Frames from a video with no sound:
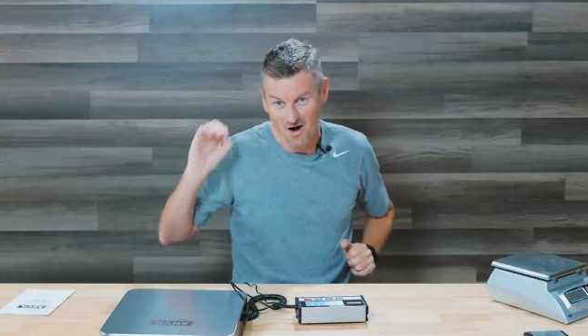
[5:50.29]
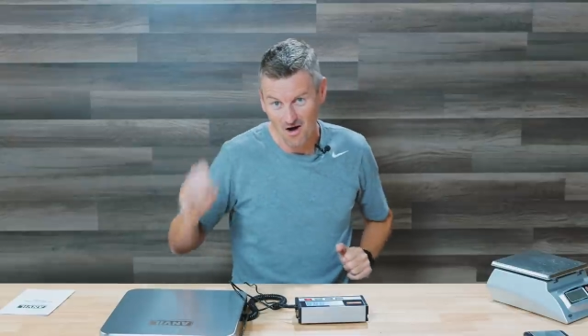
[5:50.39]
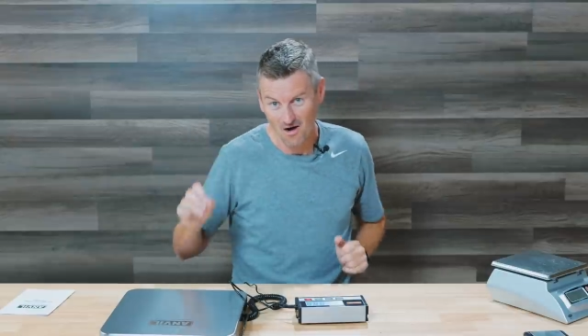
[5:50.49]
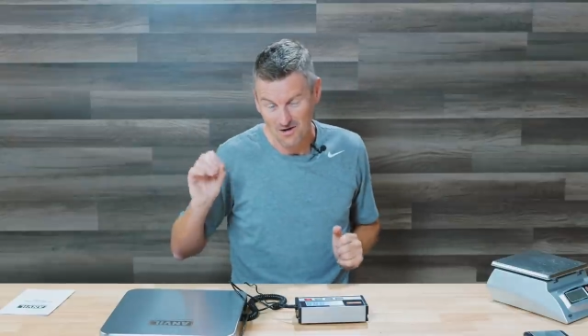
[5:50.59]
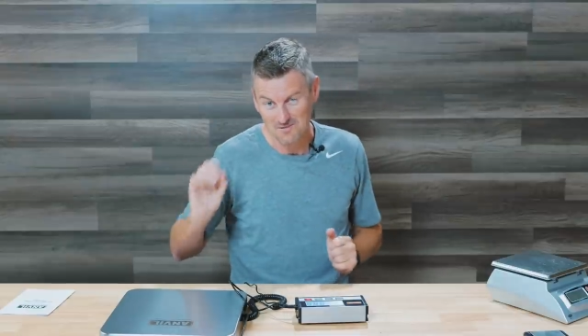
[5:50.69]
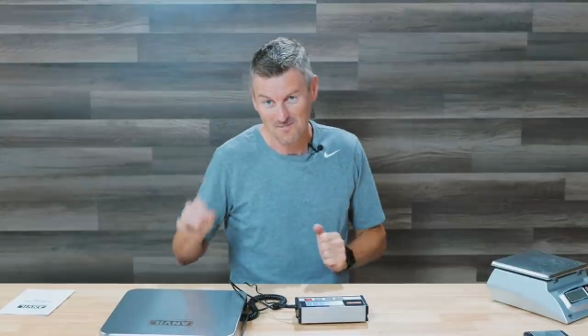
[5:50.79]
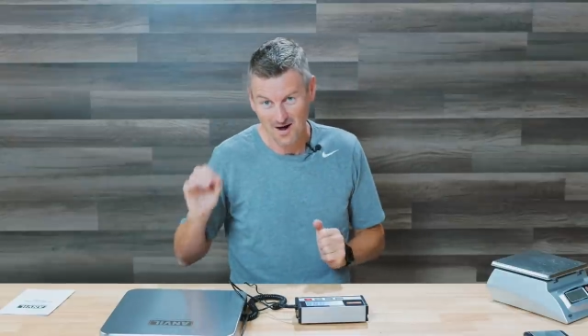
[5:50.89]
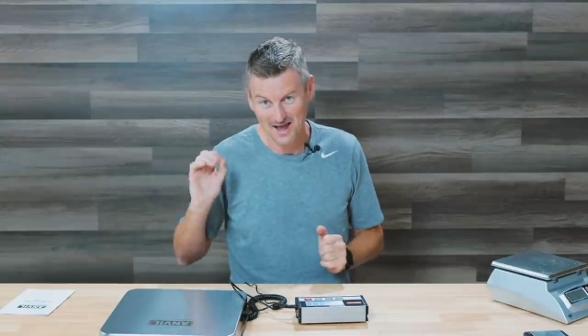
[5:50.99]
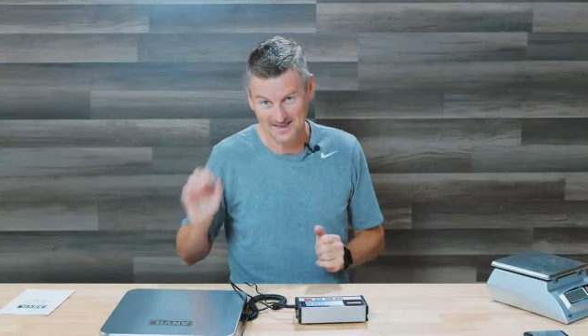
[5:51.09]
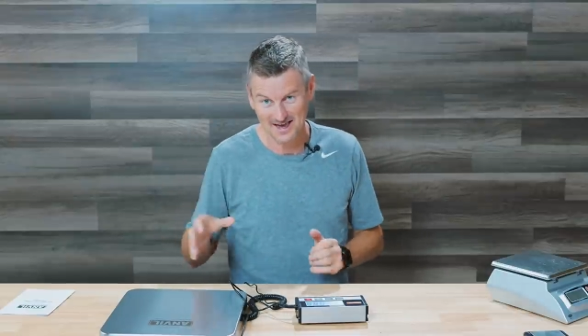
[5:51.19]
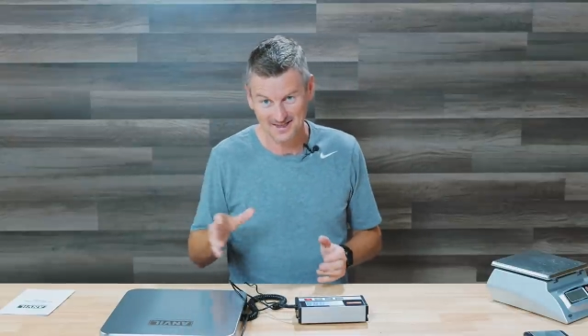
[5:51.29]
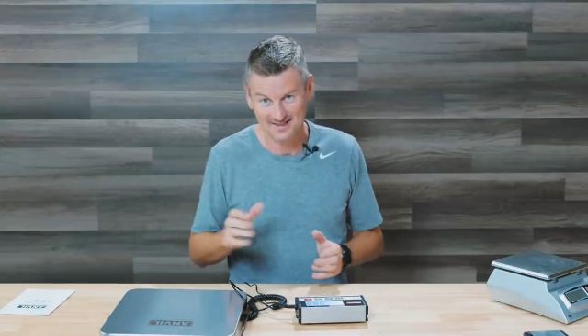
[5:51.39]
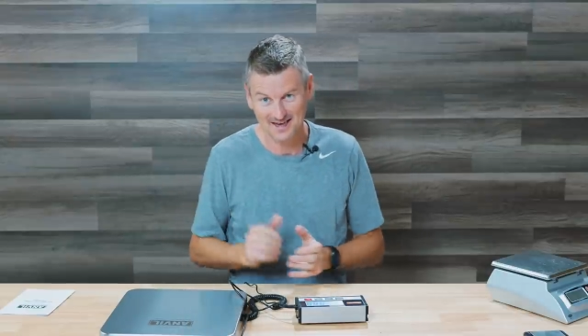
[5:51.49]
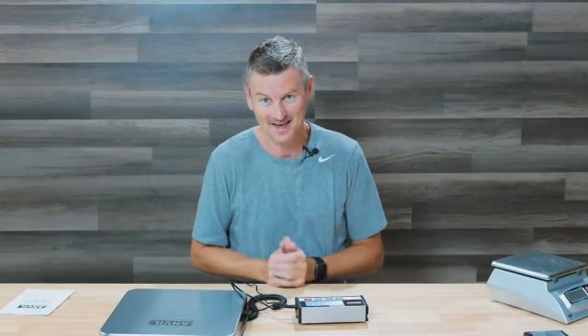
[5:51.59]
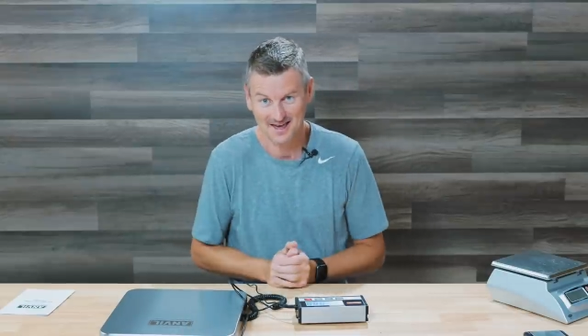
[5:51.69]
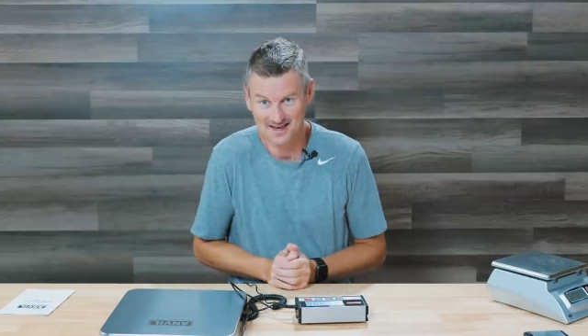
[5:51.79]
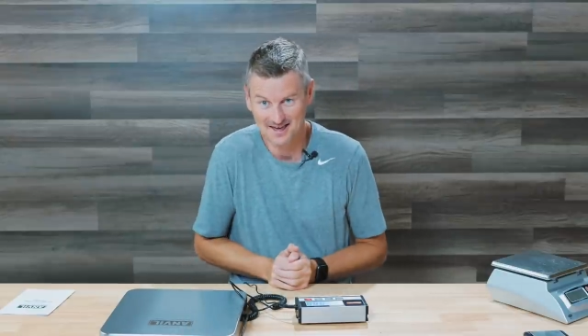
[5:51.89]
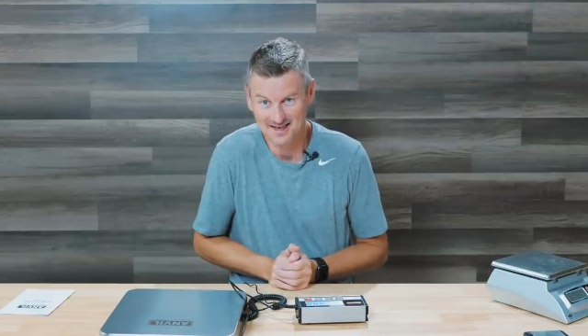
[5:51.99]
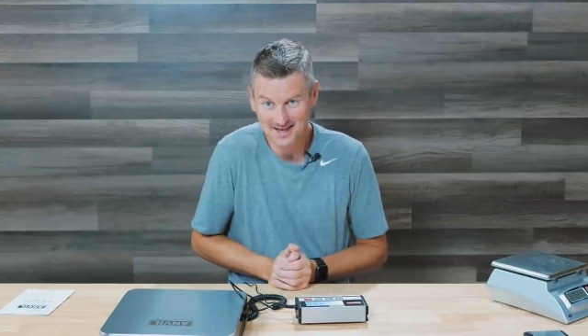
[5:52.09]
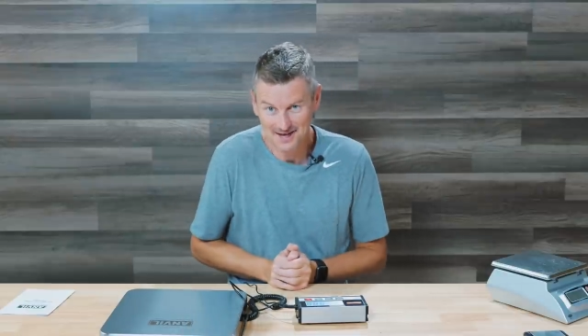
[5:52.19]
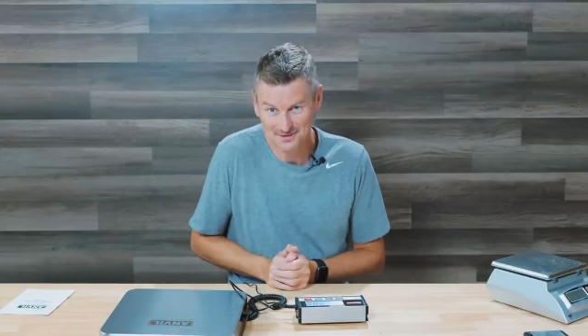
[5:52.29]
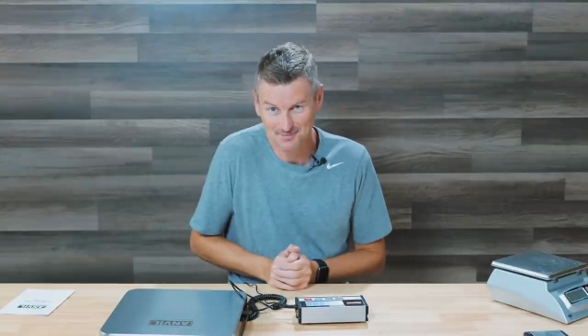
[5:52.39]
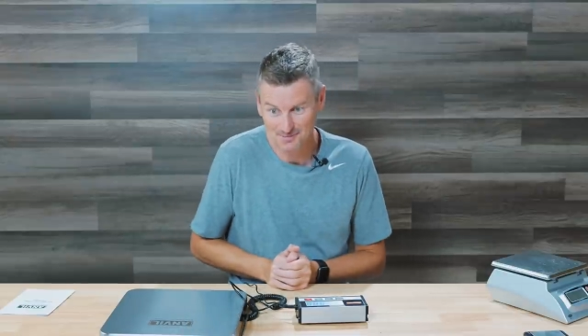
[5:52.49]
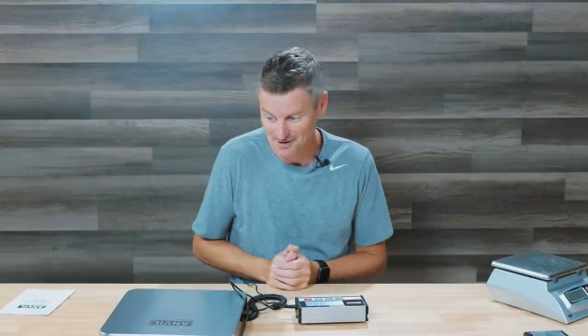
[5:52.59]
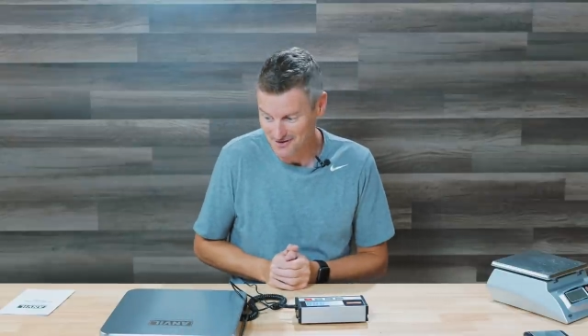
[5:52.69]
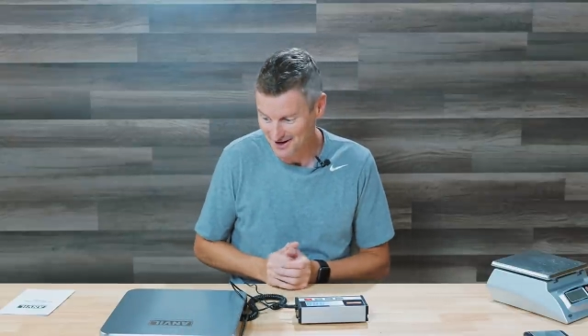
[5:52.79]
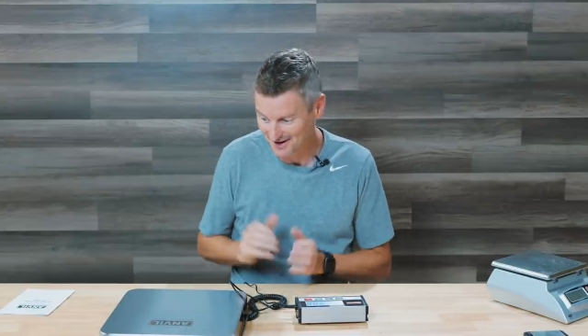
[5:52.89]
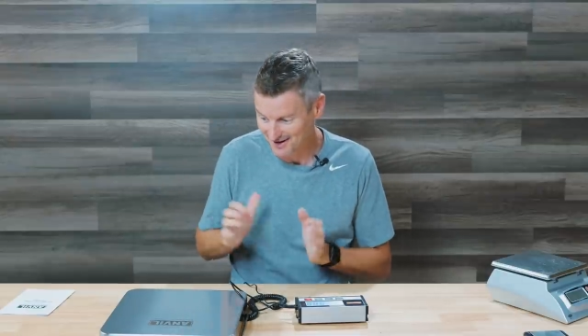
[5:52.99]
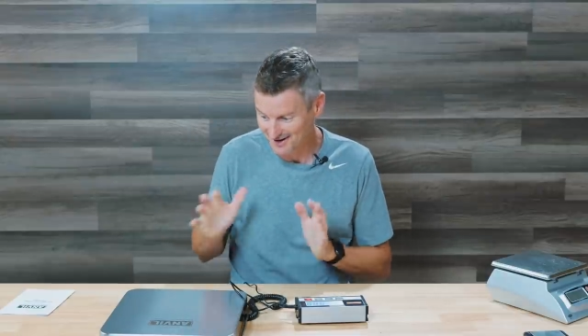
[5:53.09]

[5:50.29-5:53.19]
on my desk here in the brewery.